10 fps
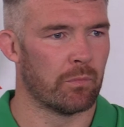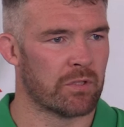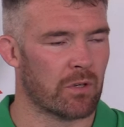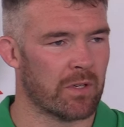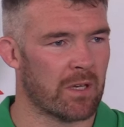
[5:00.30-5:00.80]
we
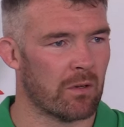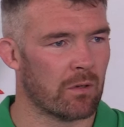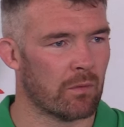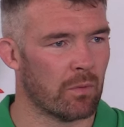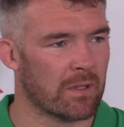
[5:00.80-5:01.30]
certainly had a
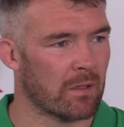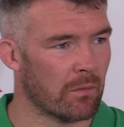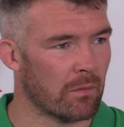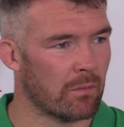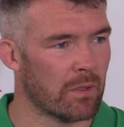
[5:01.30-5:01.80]
look at what
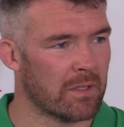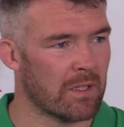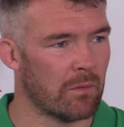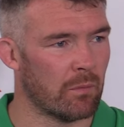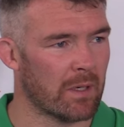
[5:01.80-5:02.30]
they
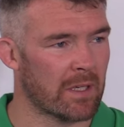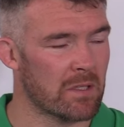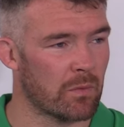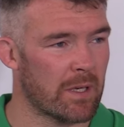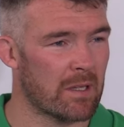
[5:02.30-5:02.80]
did
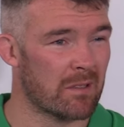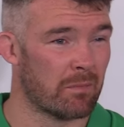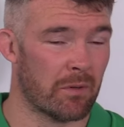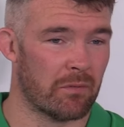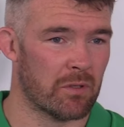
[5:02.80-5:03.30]
against Wales,
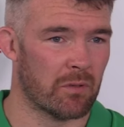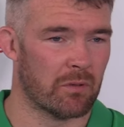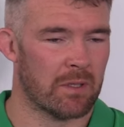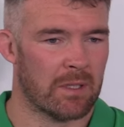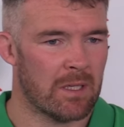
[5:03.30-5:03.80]
but you
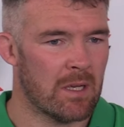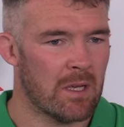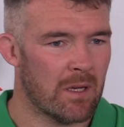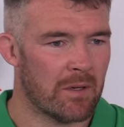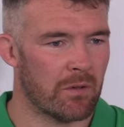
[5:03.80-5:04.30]
know,
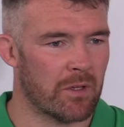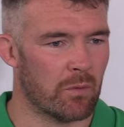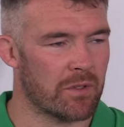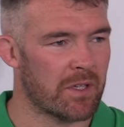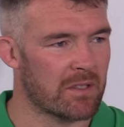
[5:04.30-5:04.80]
we only
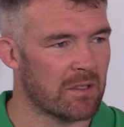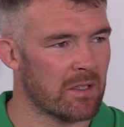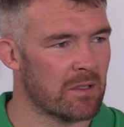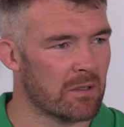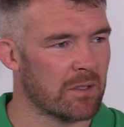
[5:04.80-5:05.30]
won test
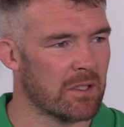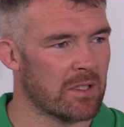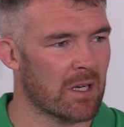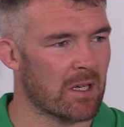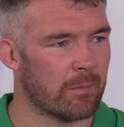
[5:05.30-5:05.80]
in, so
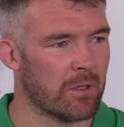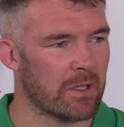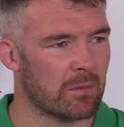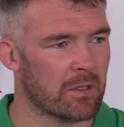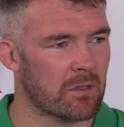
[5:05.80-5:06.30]
it's hard to
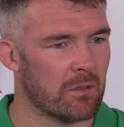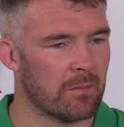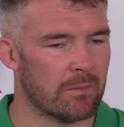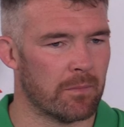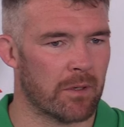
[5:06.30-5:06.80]
predict what's
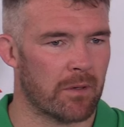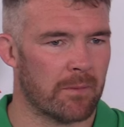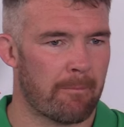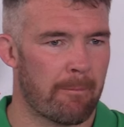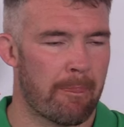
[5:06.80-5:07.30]
coming, but
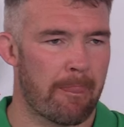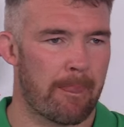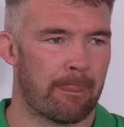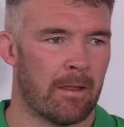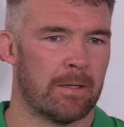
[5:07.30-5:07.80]

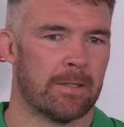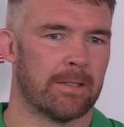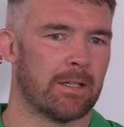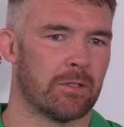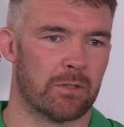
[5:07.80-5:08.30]

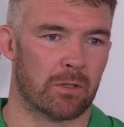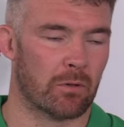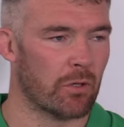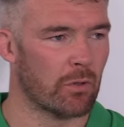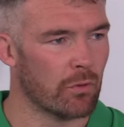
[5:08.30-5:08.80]
I don't think they're
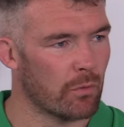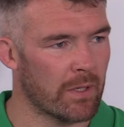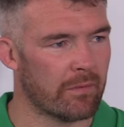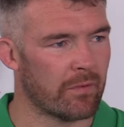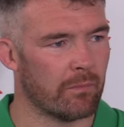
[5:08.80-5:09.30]
going to go
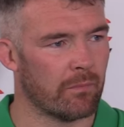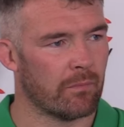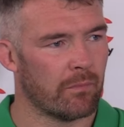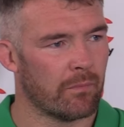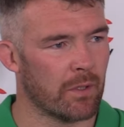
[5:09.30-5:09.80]
away from,
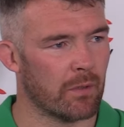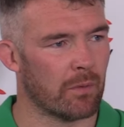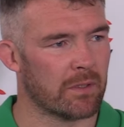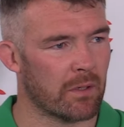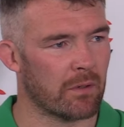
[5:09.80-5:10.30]
you know,
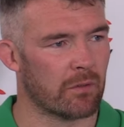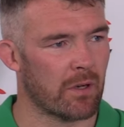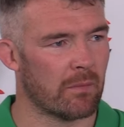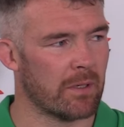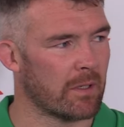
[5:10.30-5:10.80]
what they're
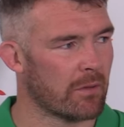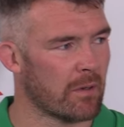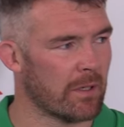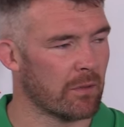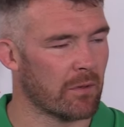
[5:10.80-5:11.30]
incredibly,
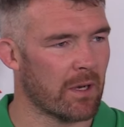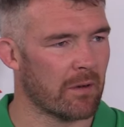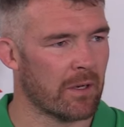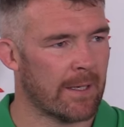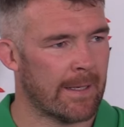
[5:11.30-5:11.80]
incredibly good at.
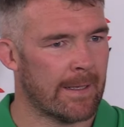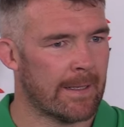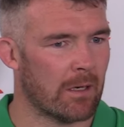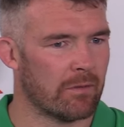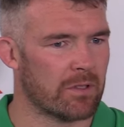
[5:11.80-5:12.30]

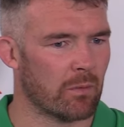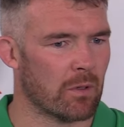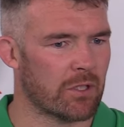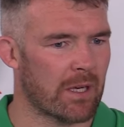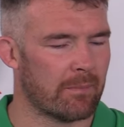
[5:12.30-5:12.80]
Obviously,
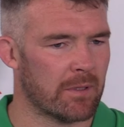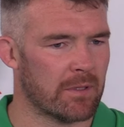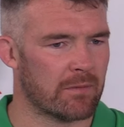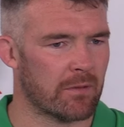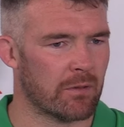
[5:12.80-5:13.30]
world
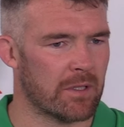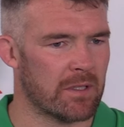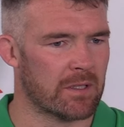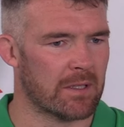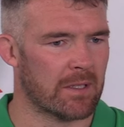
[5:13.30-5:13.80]
champions for a
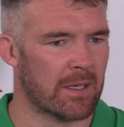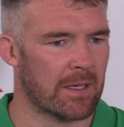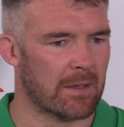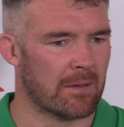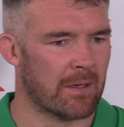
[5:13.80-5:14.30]
reason,
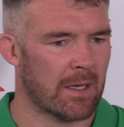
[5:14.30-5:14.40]
and